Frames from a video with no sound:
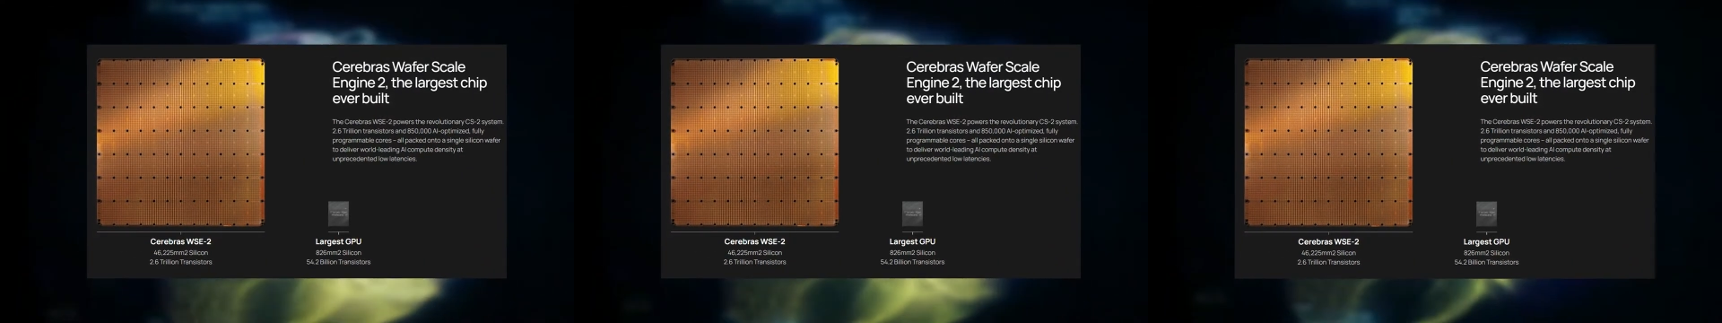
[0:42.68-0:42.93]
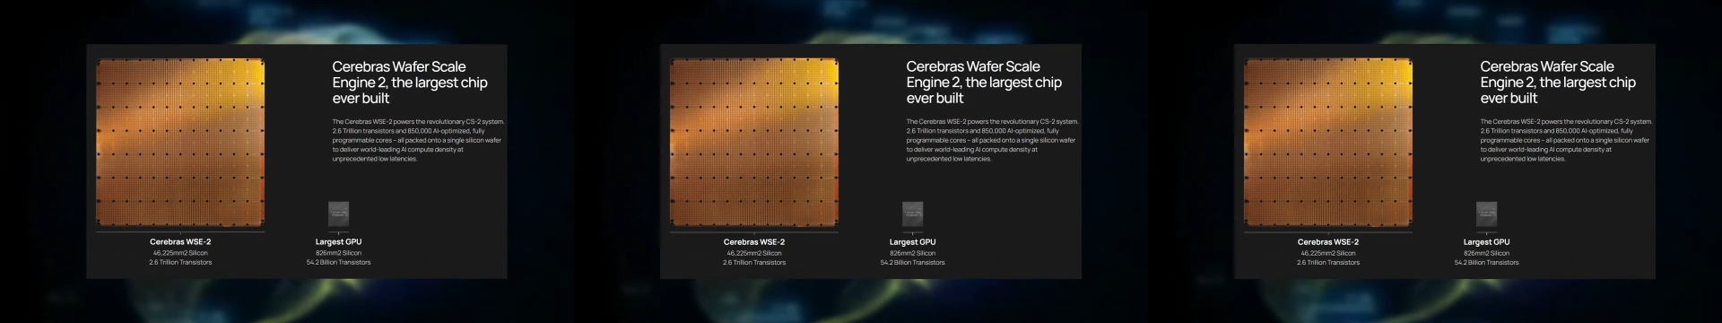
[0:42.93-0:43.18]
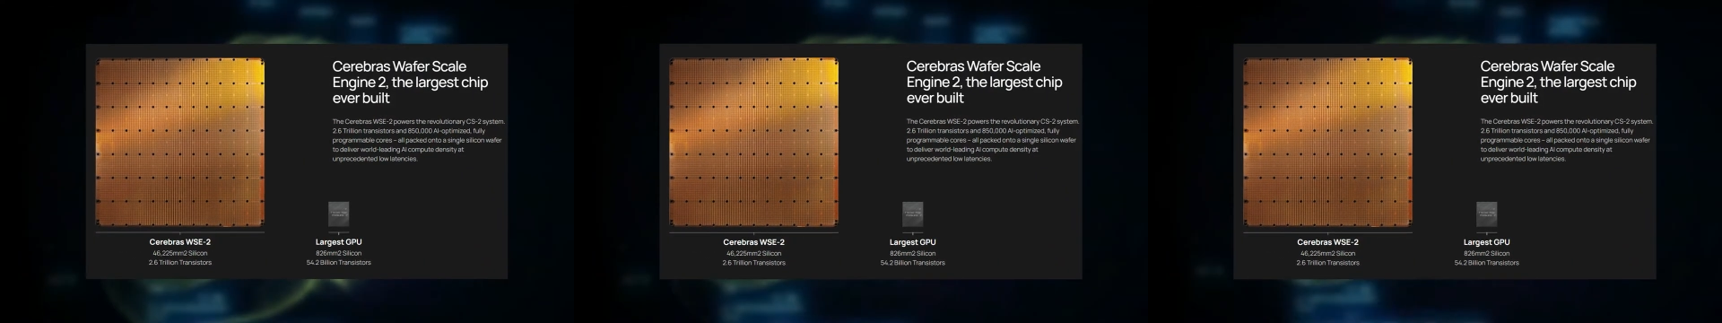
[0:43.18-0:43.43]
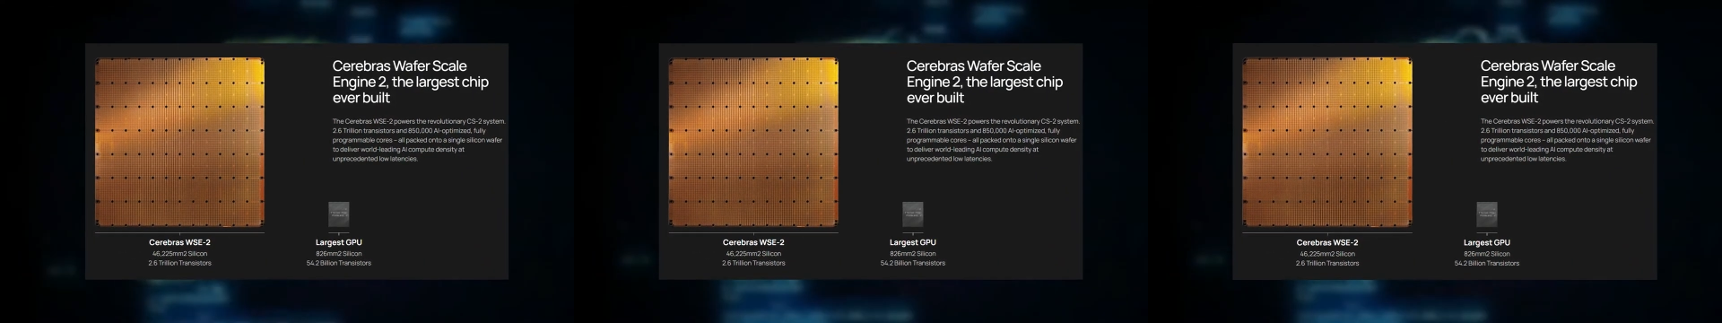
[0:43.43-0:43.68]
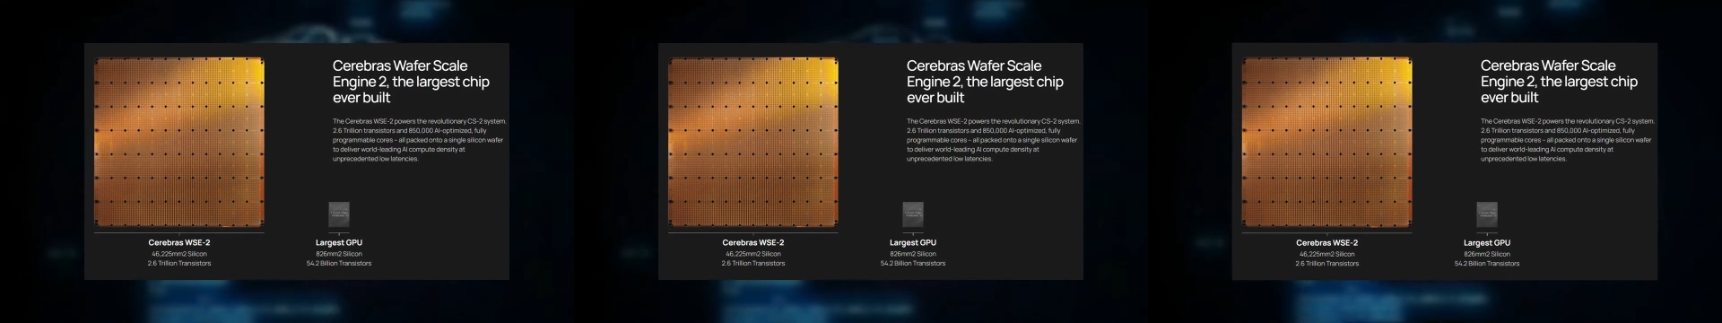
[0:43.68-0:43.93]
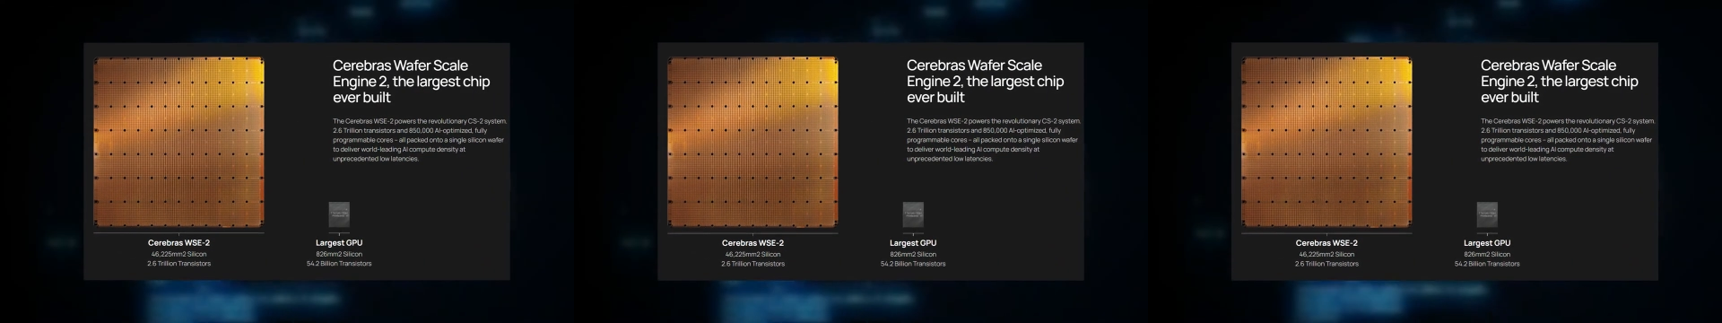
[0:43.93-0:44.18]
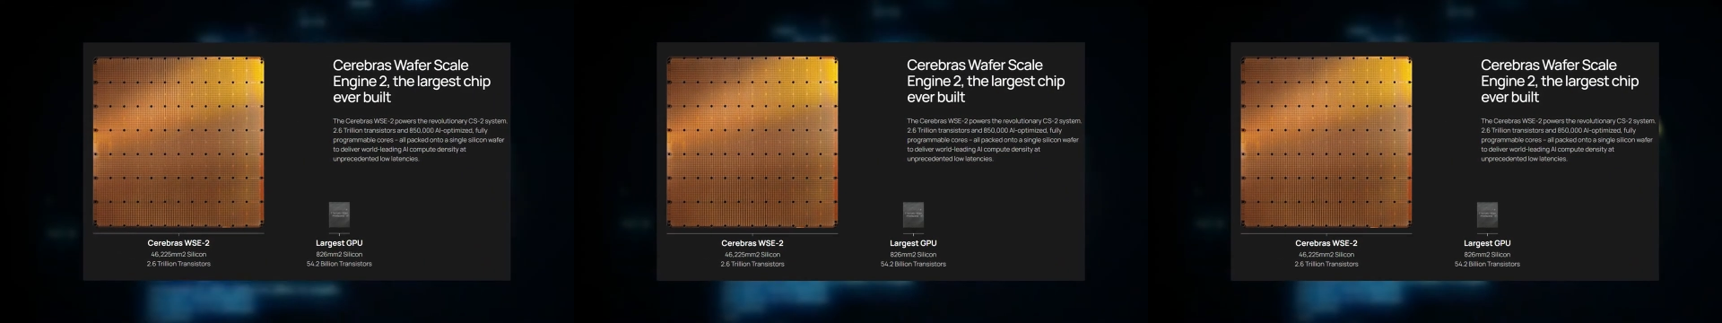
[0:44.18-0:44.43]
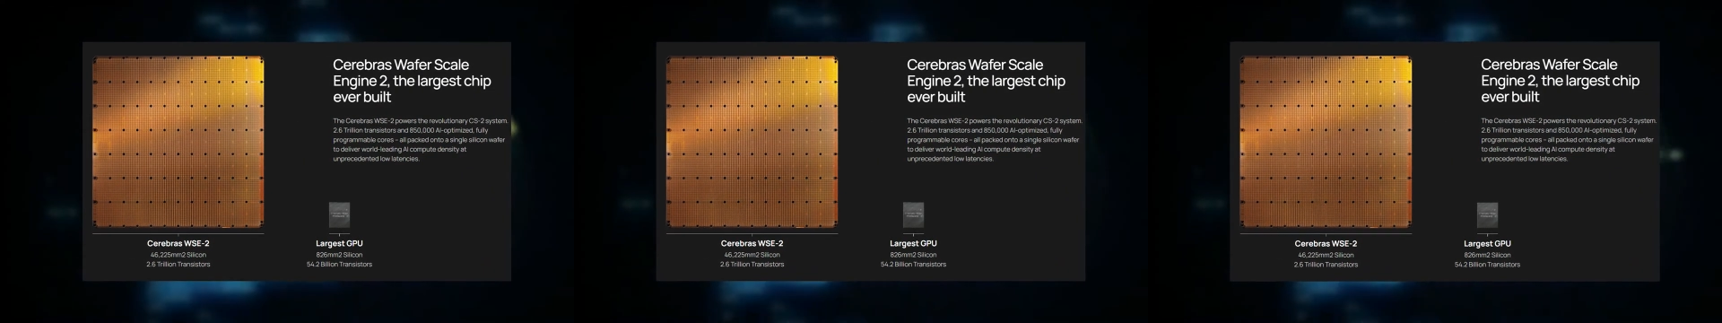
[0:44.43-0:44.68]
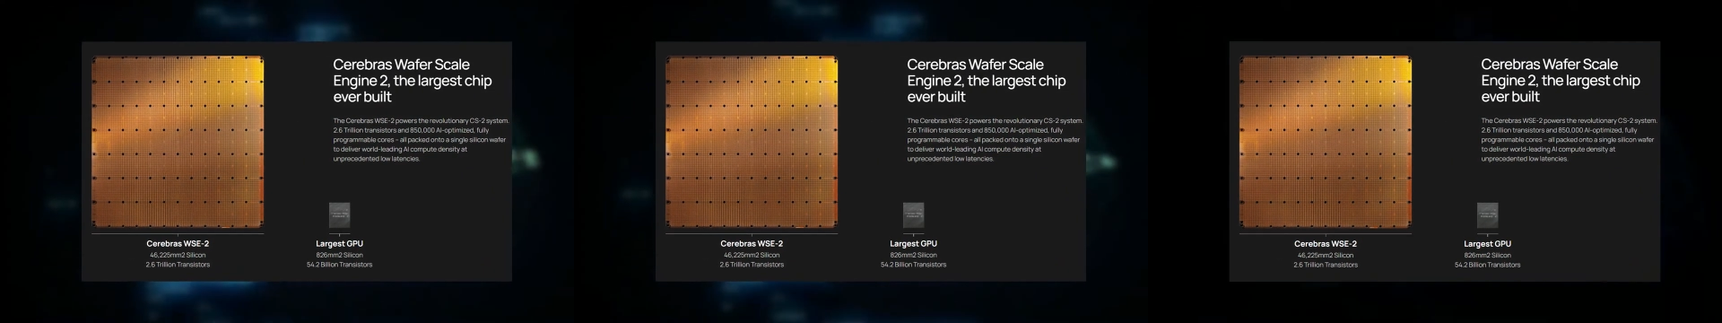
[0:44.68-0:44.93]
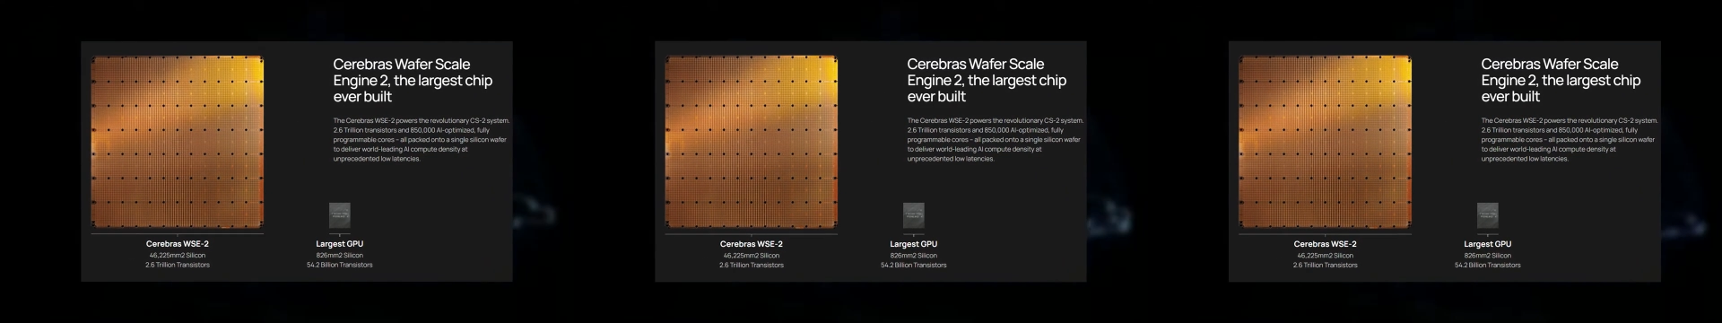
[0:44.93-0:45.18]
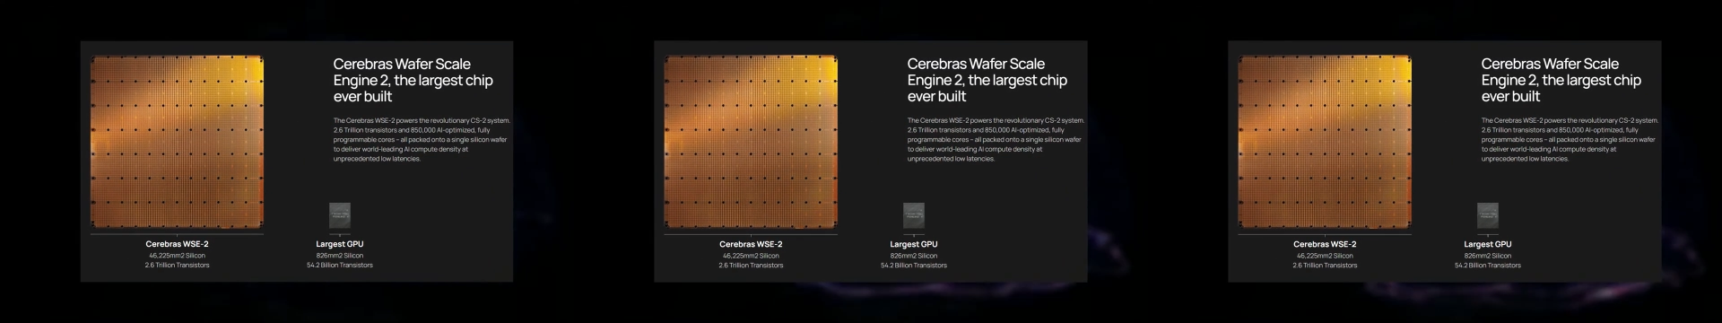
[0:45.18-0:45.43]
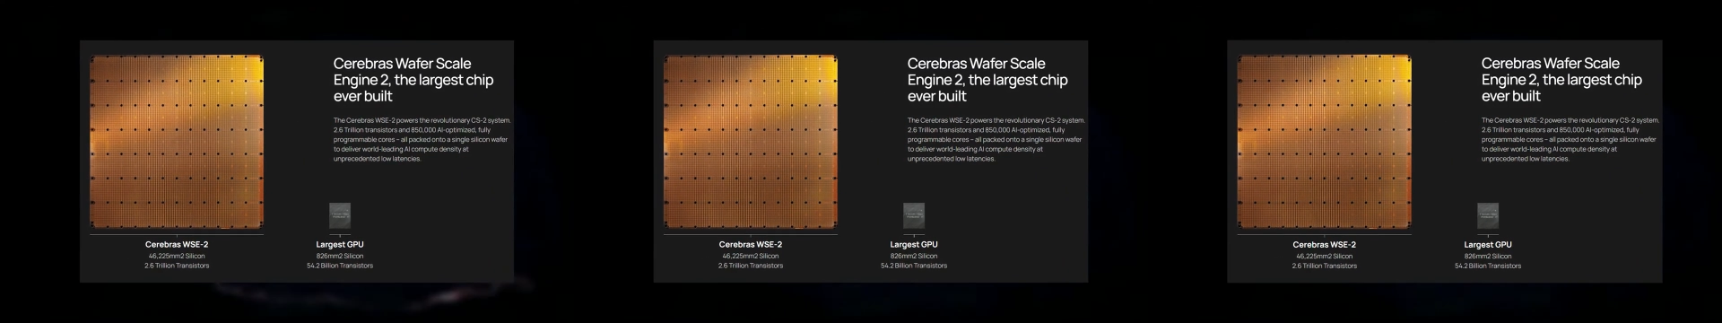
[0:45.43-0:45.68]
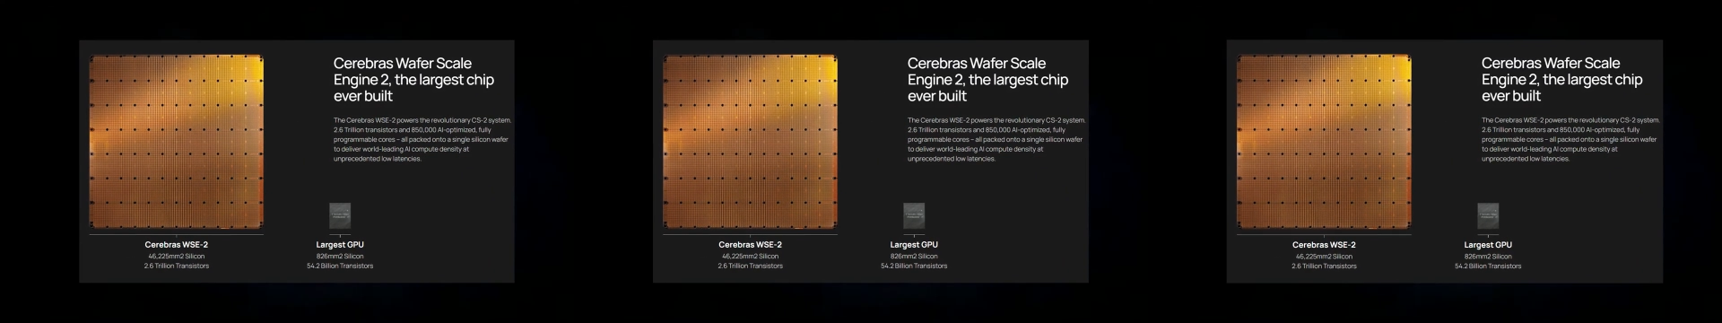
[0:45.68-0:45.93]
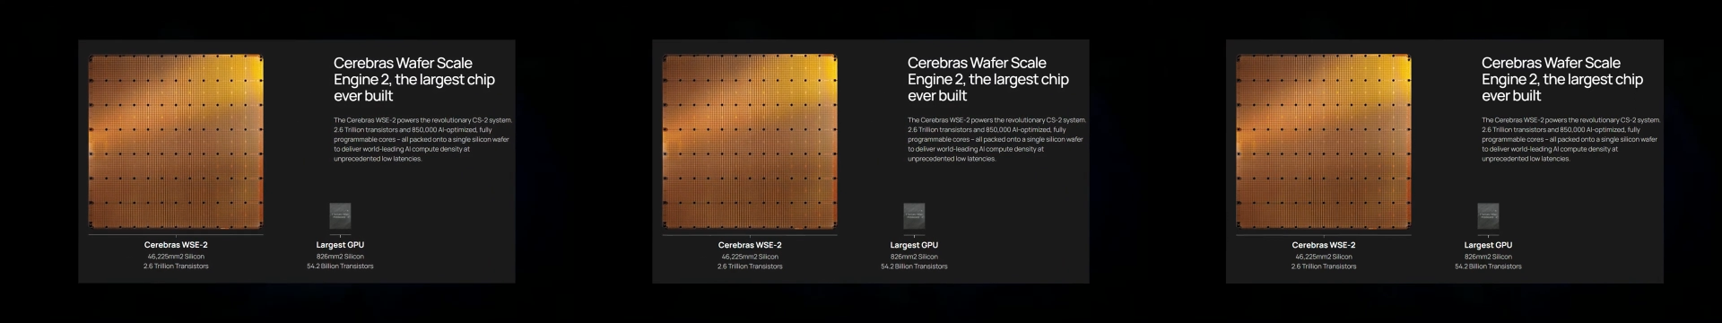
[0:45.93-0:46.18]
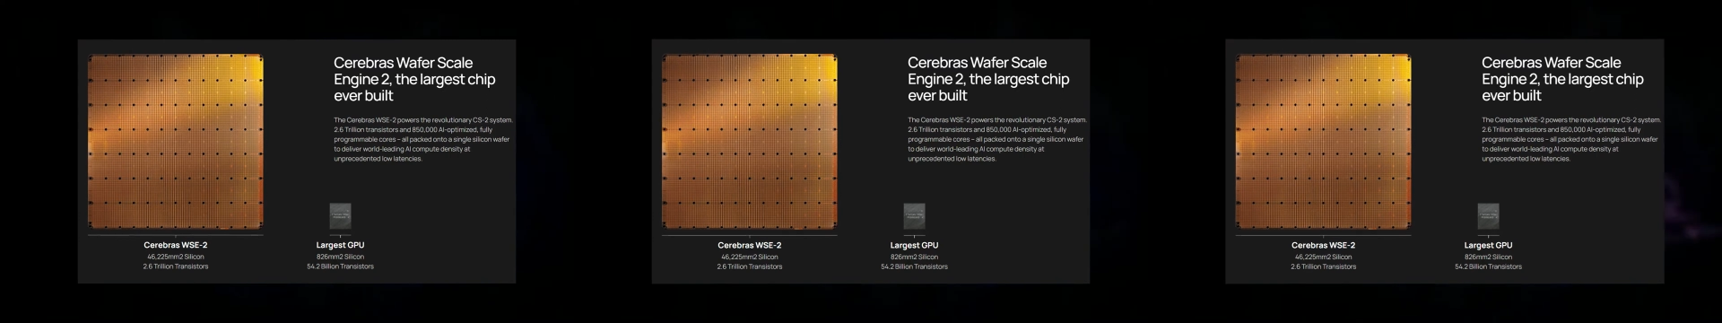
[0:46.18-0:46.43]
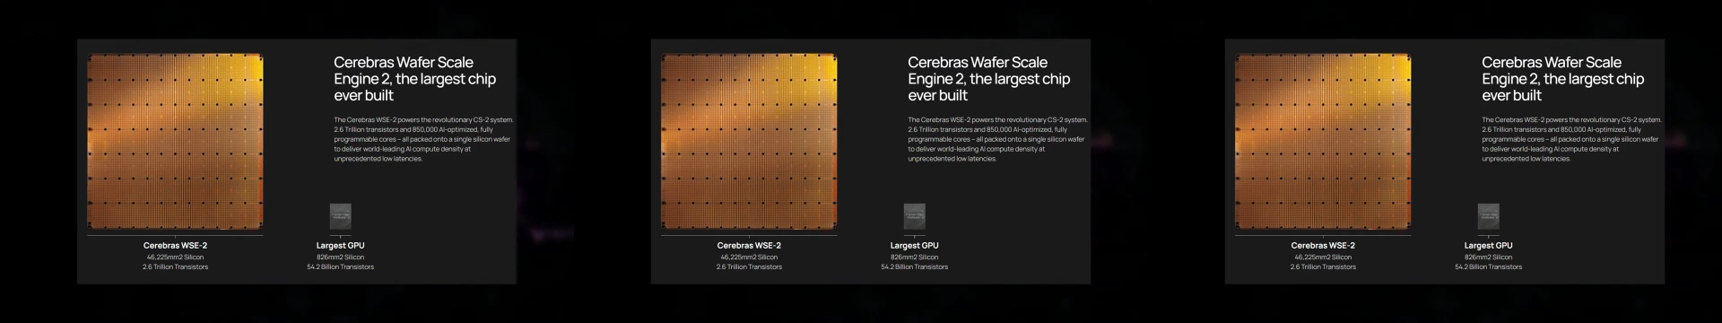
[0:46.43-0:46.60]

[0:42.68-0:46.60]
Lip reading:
(no speaker visible)